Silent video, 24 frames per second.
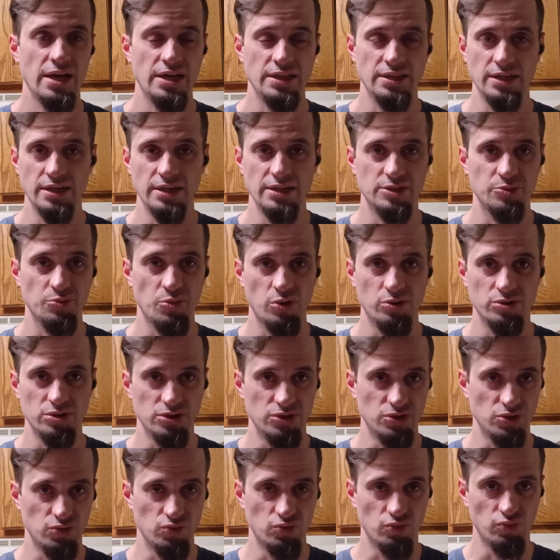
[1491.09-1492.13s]
And then he smokes it
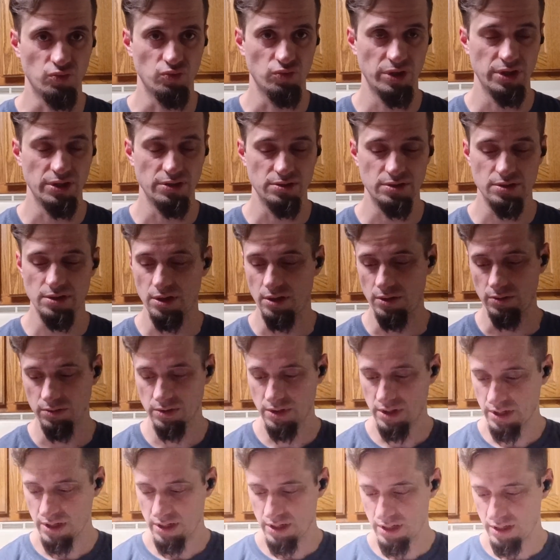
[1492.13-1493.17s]
just real slow.
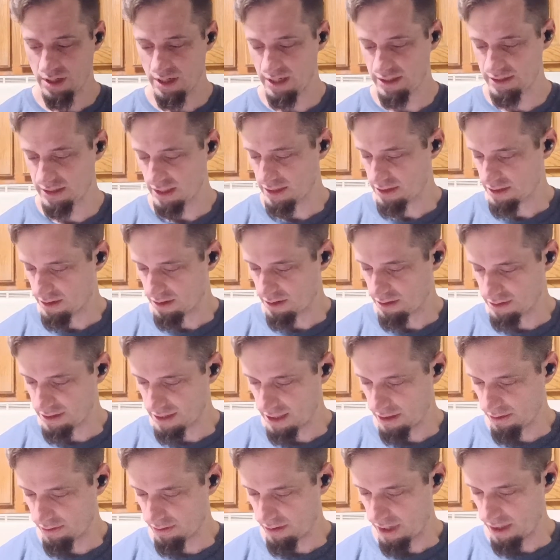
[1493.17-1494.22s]
He says it turns
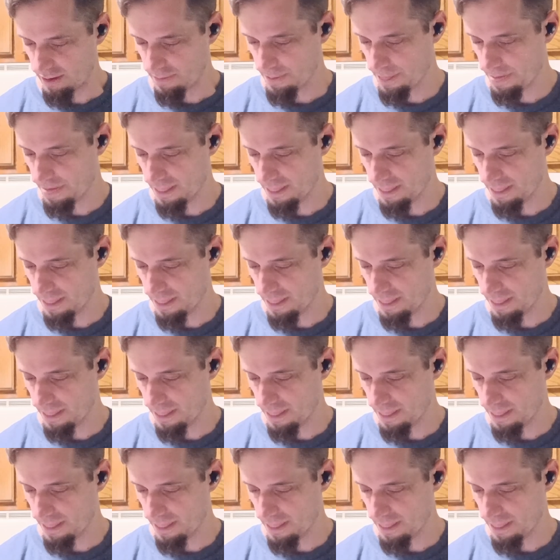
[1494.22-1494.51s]
out great.